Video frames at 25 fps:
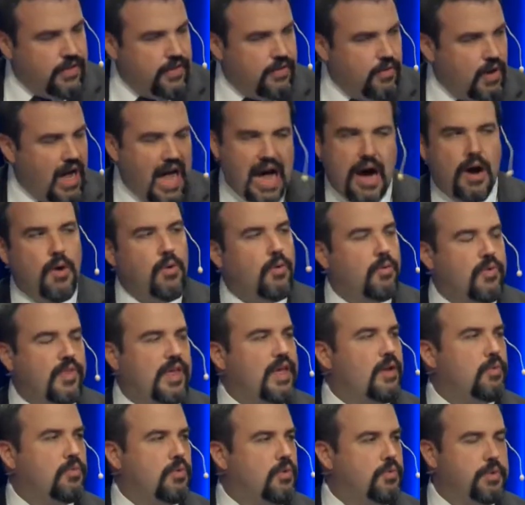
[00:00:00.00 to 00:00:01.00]
how
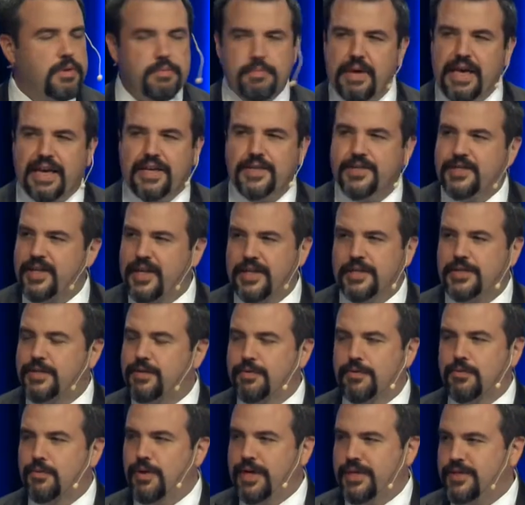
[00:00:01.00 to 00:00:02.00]
then would we make sense
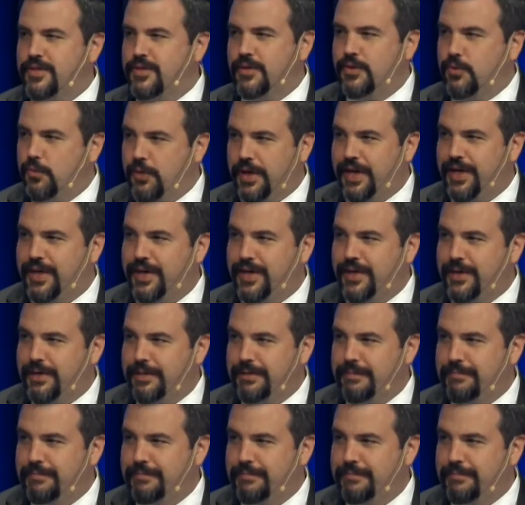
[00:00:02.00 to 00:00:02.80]
of the rest of the week?